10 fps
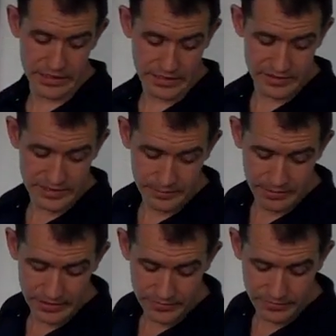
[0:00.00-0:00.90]
uh, get that
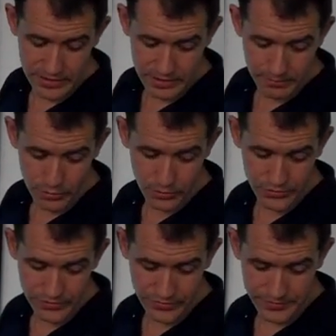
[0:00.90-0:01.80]
sleep in, it's very
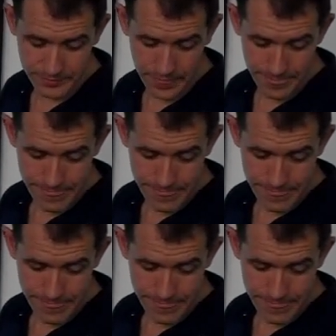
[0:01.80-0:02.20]
important.